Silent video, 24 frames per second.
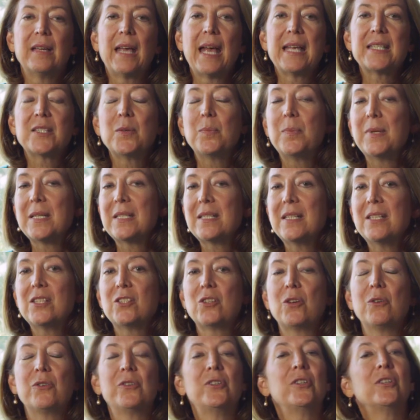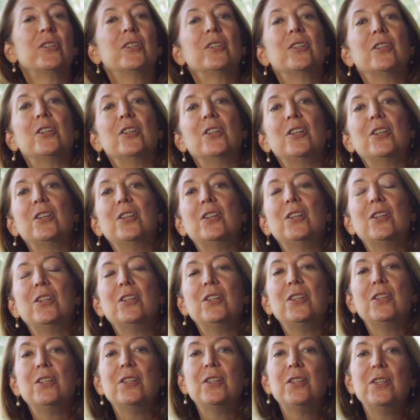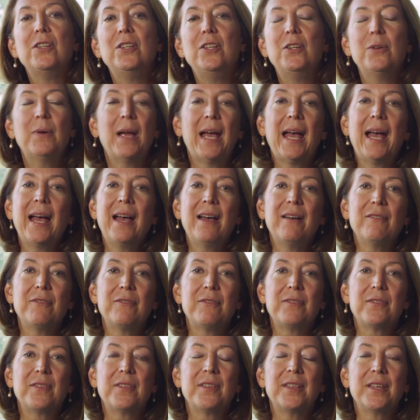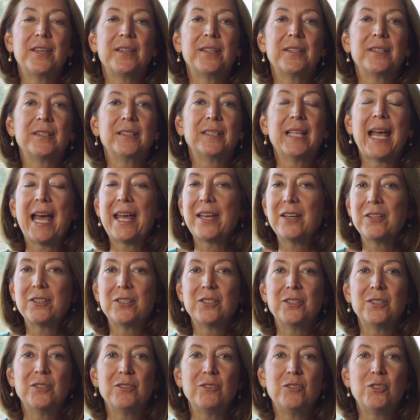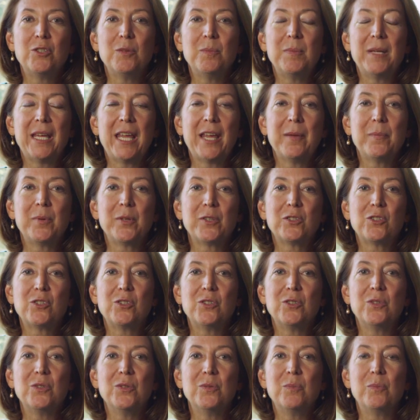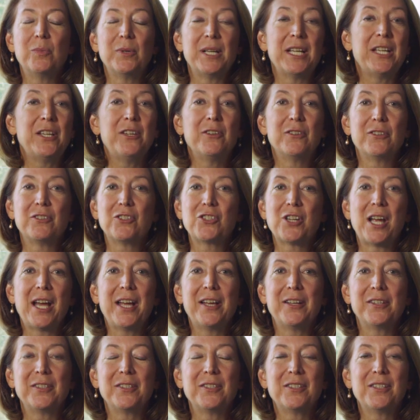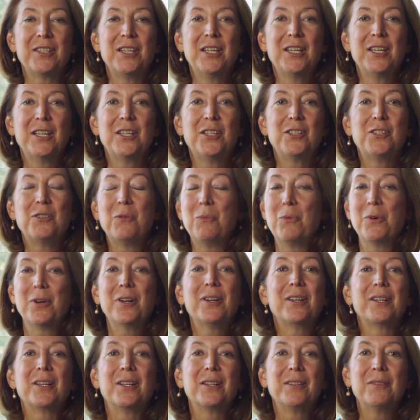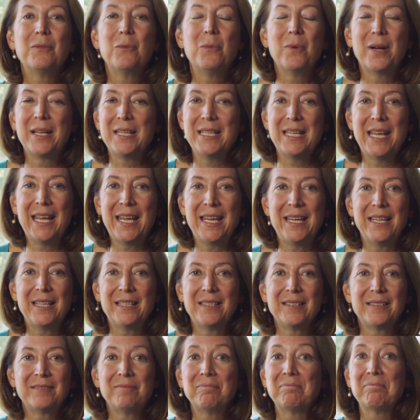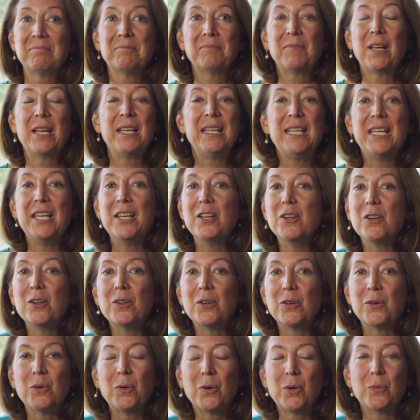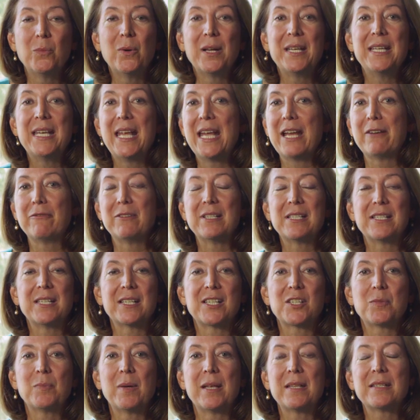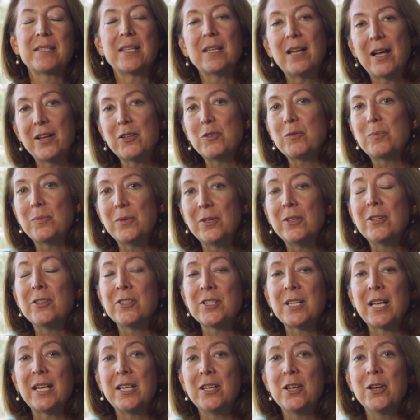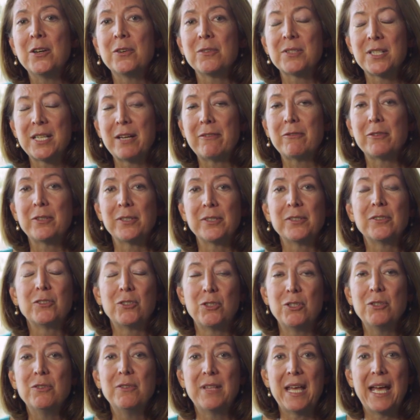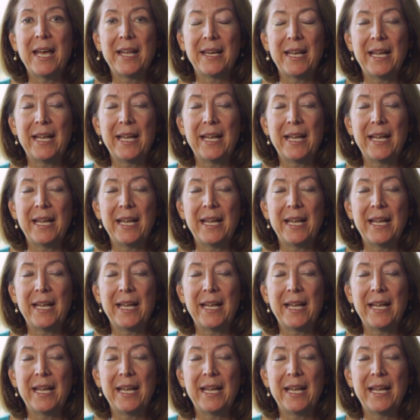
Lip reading: As a business owner, you have the latitude to be able to bring your child to work one day a year or one day every 6 months. And entrepreneurs I know, several do that